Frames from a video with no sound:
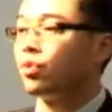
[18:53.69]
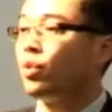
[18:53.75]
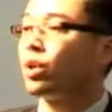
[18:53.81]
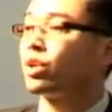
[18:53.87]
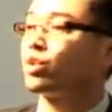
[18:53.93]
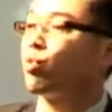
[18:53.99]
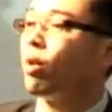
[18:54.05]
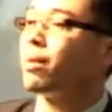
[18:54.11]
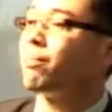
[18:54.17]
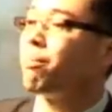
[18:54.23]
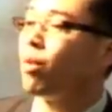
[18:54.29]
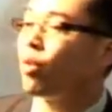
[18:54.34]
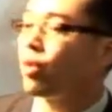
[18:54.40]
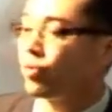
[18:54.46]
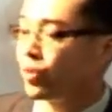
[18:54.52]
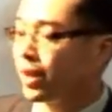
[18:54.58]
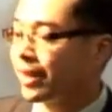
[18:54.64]
There's one
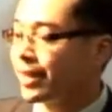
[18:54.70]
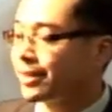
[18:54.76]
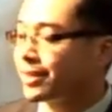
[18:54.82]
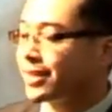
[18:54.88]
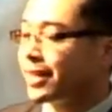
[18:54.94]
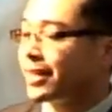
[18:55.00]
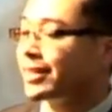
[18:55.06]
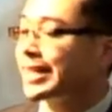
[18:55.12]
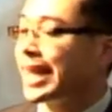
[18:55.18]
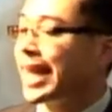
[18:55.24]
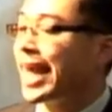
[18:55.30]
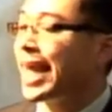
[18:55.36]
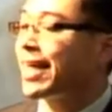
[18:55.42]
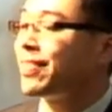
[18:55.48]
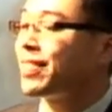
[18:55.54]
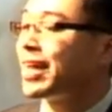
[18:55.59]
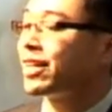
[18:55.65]
more thing it says,
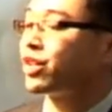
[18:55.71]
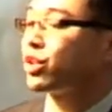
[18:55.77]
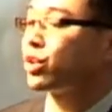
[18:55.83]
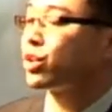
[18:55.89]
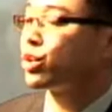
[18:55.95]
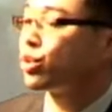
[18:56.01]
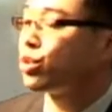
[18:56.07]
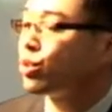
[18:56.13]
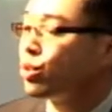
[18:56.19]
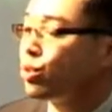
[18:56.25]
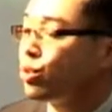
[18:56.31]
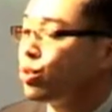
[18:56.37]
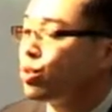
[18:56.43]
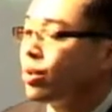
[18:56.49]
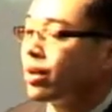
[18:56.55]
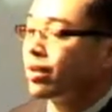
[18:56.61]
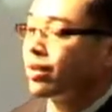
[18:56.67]
and that
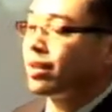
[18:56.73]
chew